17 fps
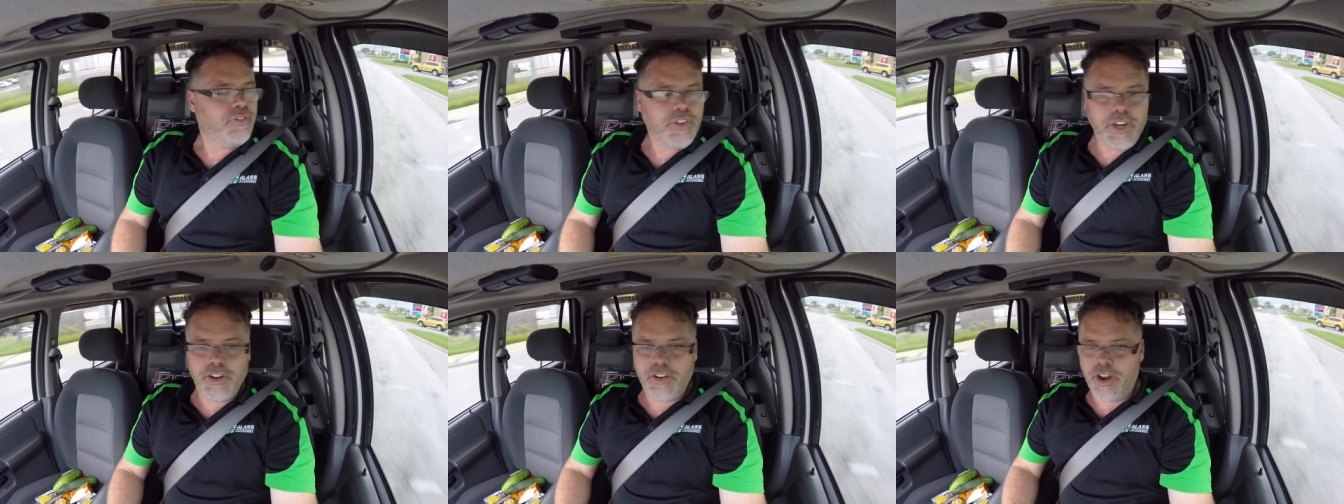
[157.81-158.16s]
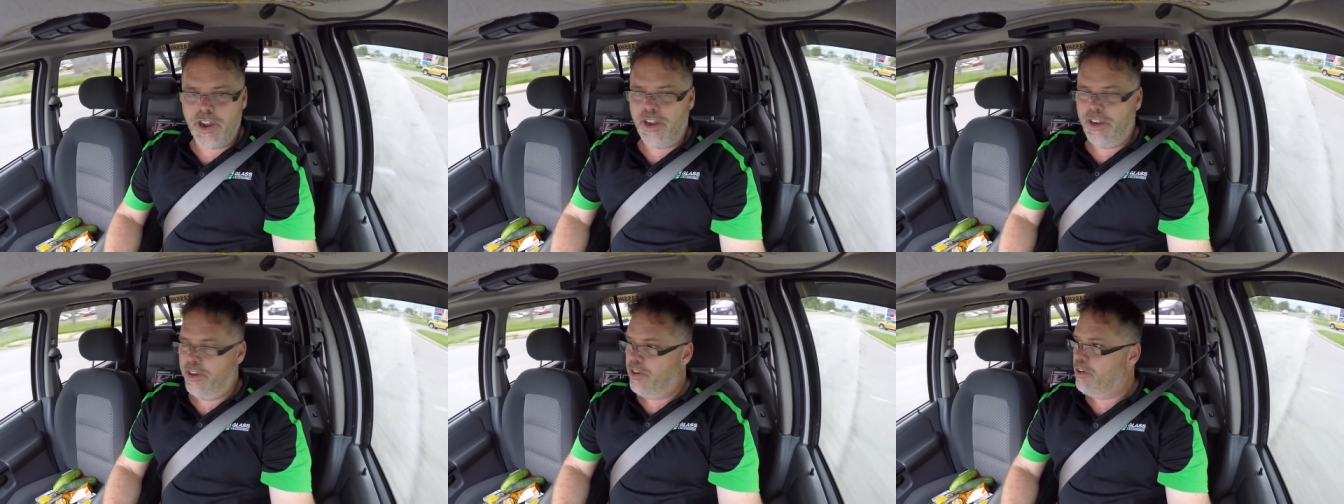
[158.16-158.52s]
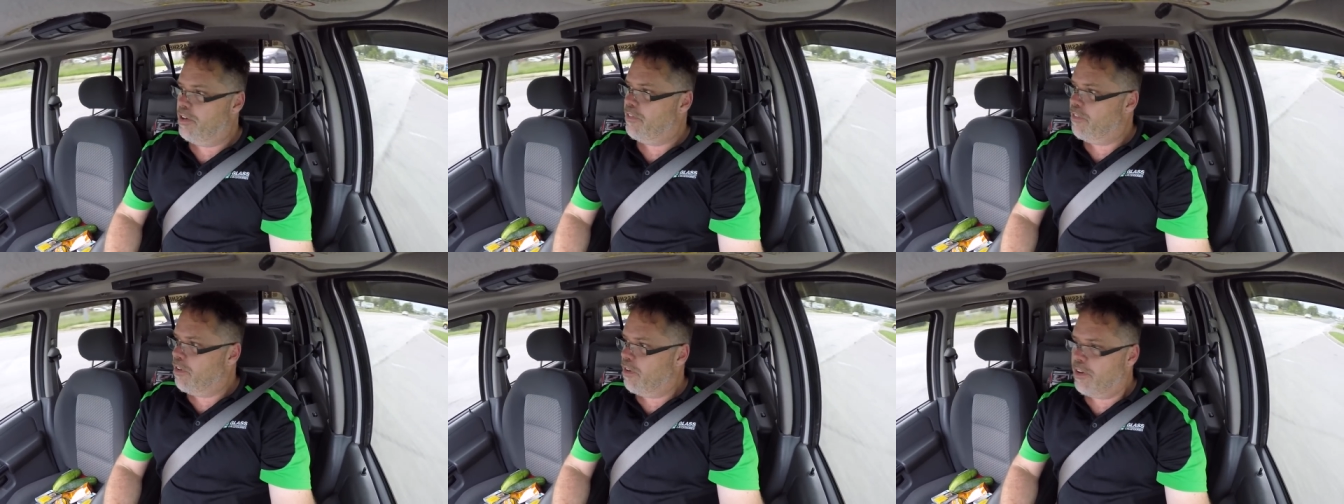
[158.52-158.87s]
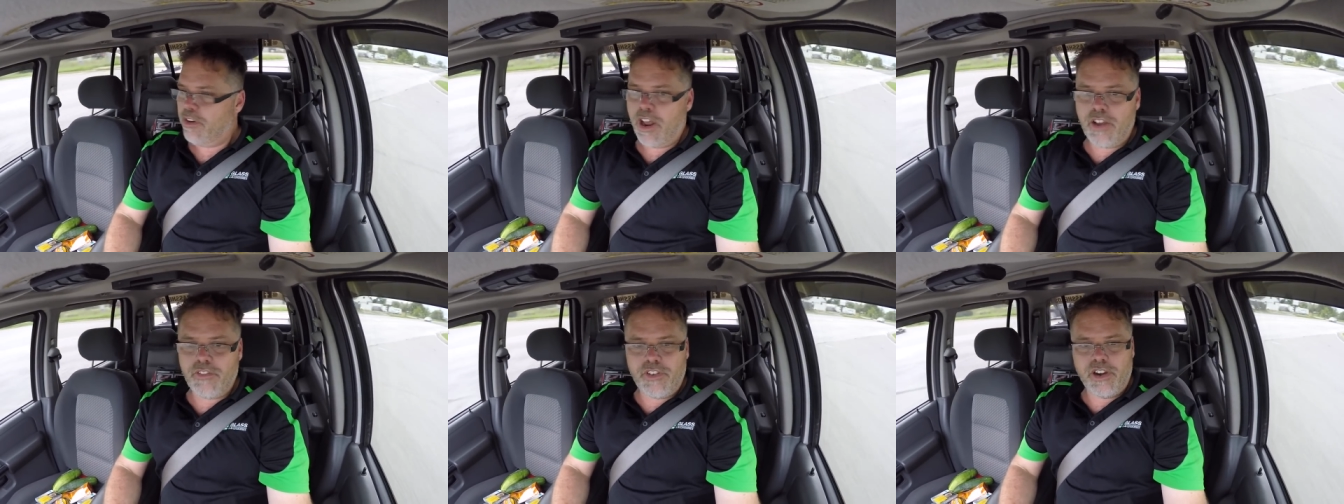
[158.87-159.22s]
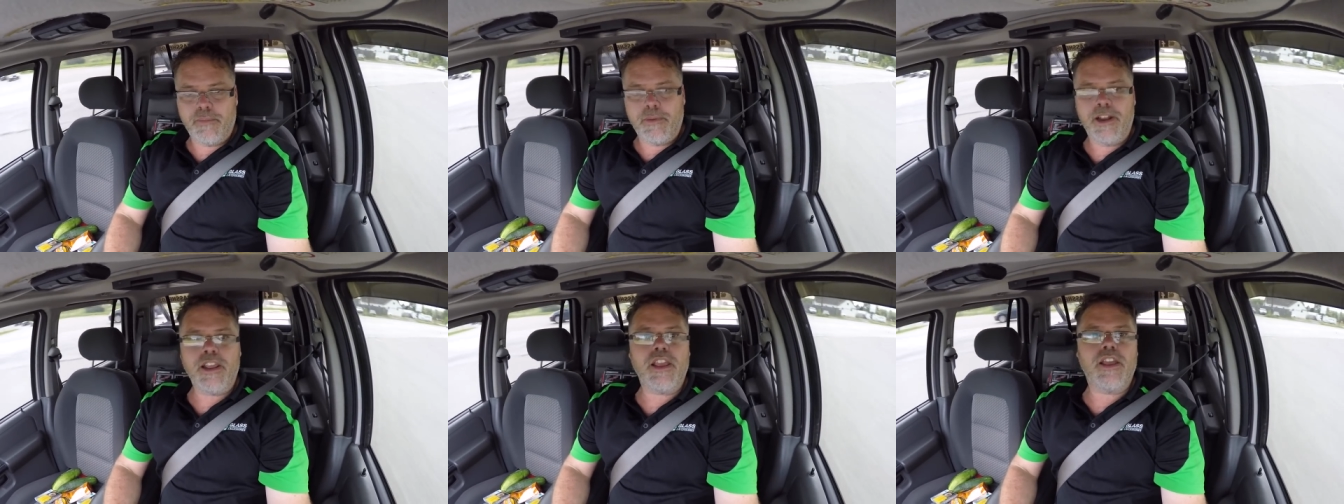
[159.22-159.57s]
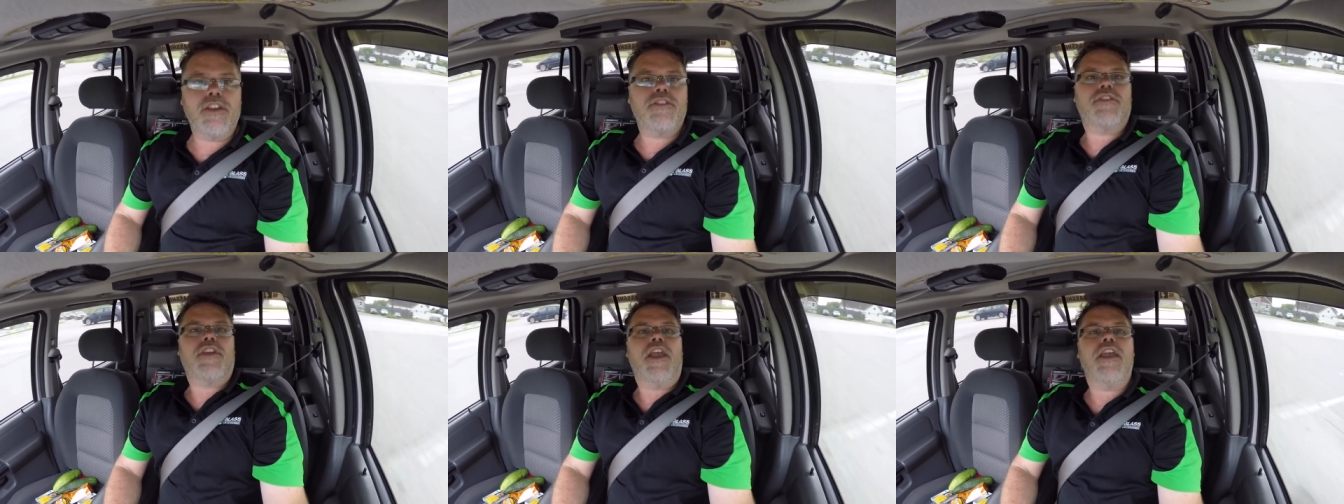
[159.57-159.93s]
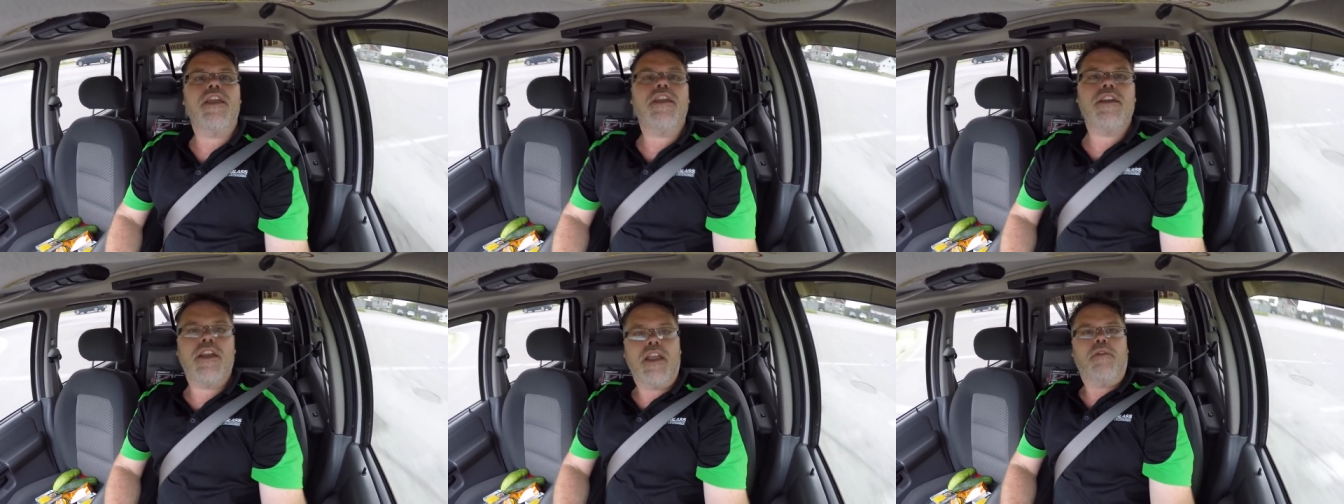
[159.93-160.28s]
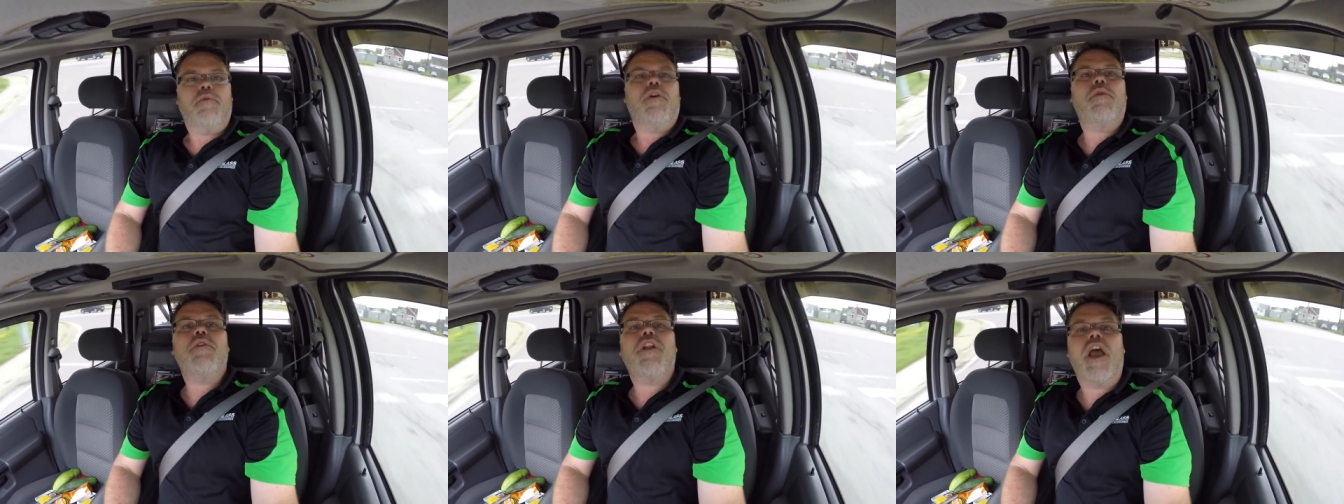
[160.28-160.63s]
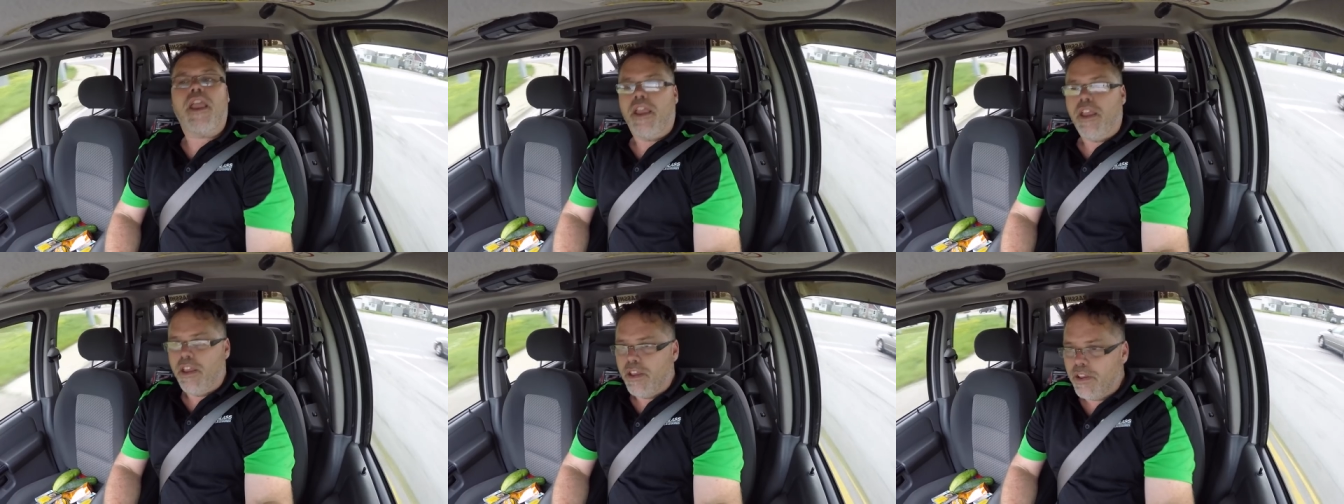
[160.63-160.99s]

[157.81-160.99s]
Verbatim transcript: Freaking right I do, even though I don't have very many is, eh? Why would I?